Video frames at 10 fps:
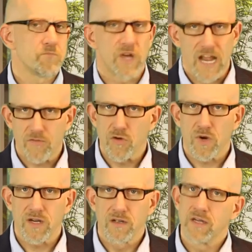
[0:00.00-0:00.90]
But
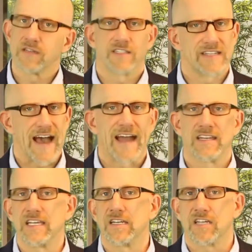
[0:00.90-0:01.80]
everyone does not
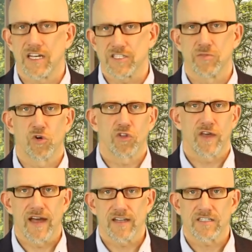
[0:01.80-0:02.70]
need custom
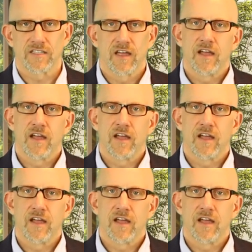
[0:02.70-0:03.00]
orthotics.